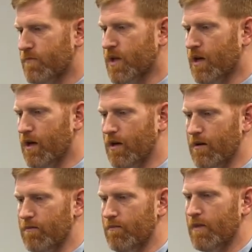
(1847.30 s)

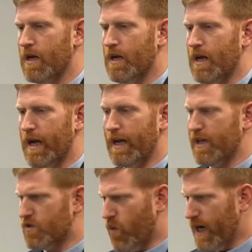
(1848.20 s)
and
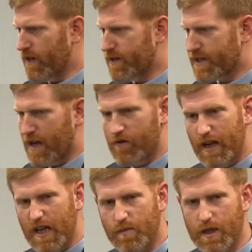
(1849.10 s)
he's waited the 7
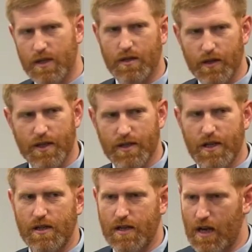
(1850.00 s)
days, but he still doesn't
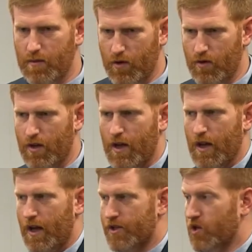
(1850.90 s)
see Samuel.
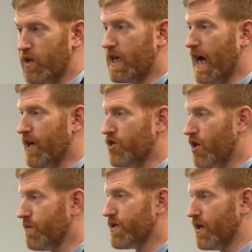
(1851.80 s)
And so he kind of
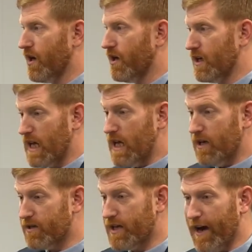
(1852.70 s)
jumps the gun, and
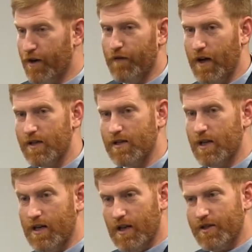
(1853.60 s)
he
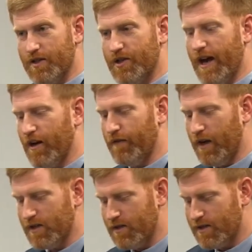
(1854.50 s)
does the
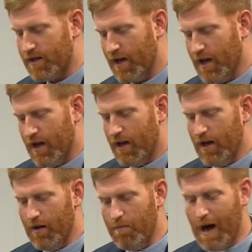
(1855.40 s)
sacrifices
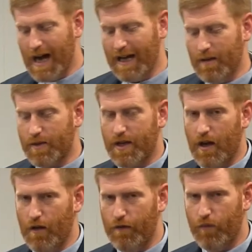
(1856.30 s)
by
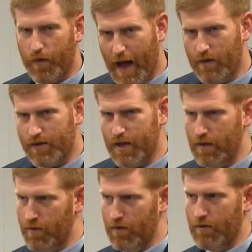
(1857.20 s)
himself, without
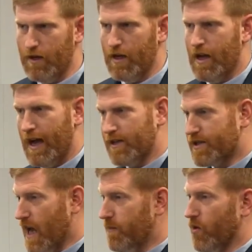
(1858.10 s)
Samuel. And
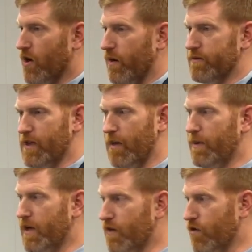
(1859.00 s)
Samuel comes up,
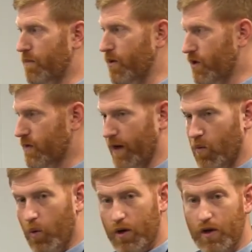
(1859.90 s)
and he rebukes him, like,
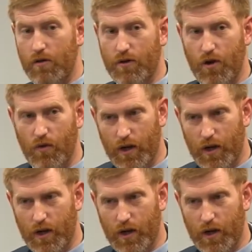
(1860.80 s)
what are you doing?